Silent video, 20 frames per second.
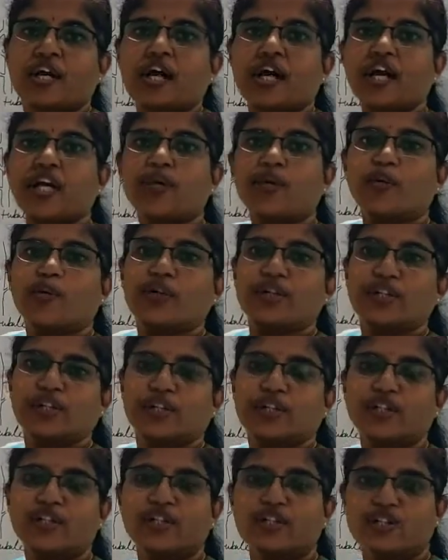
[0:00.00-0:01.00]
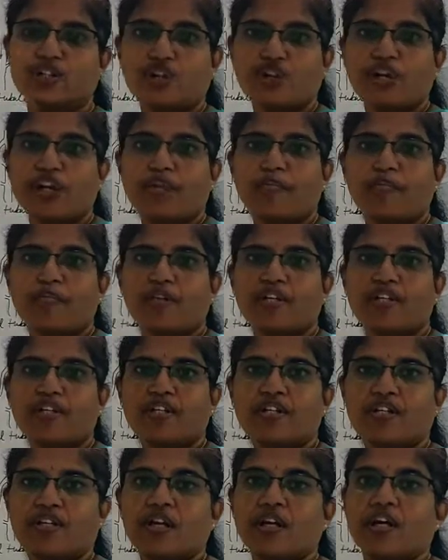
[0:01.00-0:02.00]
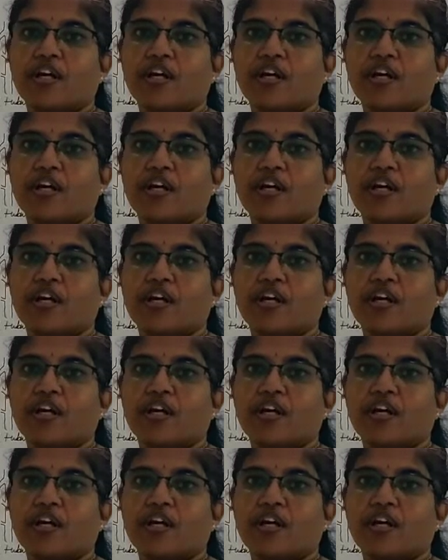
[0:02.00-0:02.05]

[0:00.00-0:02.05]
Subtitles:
and we will get joint pains.